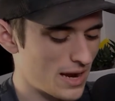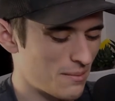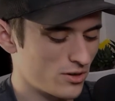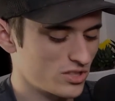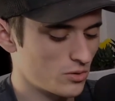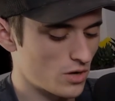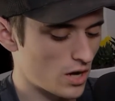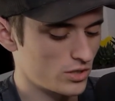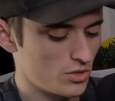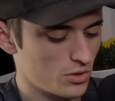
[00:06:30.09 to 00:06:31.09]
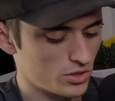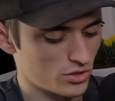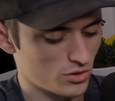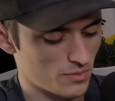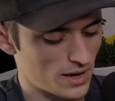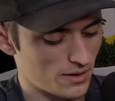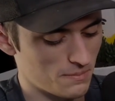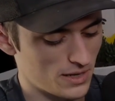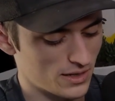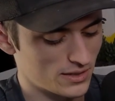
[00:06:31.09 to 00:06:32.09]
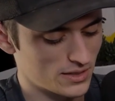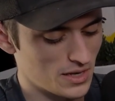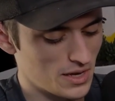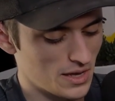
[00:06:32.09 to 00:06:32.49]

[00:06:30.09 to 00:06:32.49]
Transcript: And I'm also not too concerned about it because